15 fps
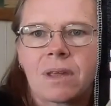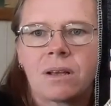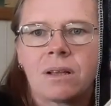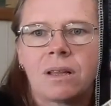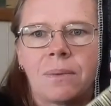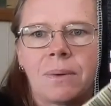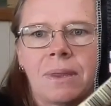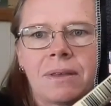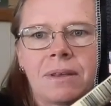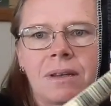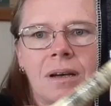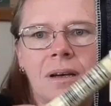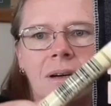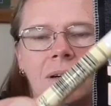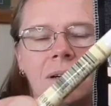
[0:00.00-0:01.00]
glow in the
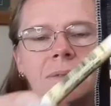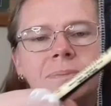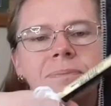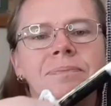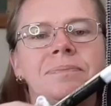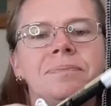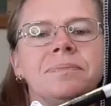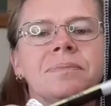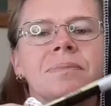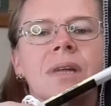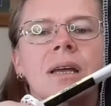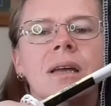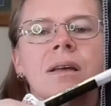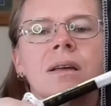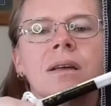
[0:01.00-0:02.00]
dark.
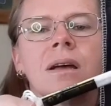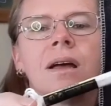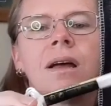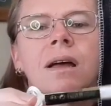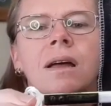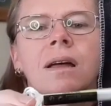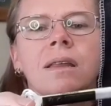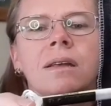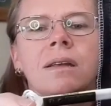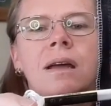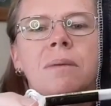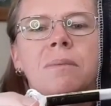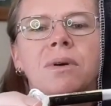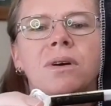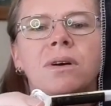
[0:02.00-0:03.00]
And the
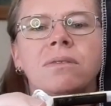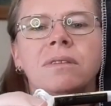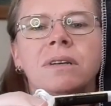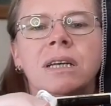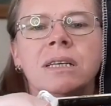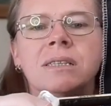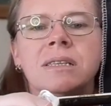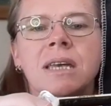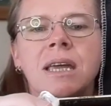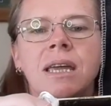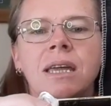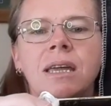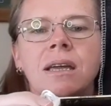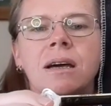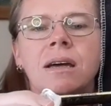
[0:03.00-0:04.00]
number of it is
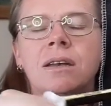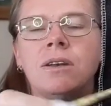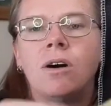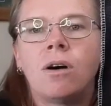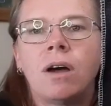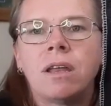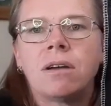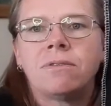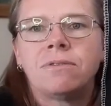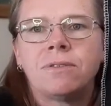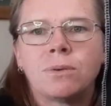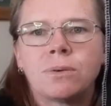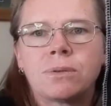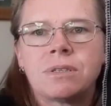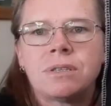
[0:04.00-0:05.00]

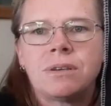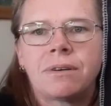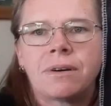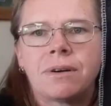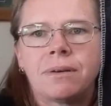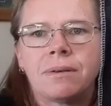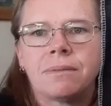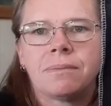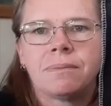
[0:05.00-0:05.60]
E940.